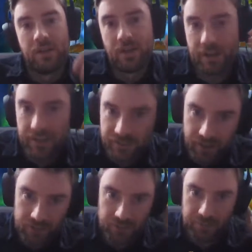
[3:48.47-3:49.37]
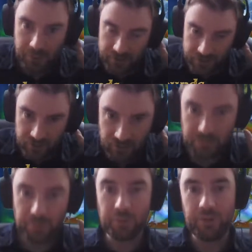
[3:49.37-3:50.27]
I need to get some presents on the
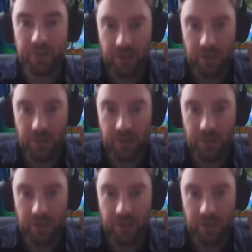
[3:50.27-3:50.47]
board.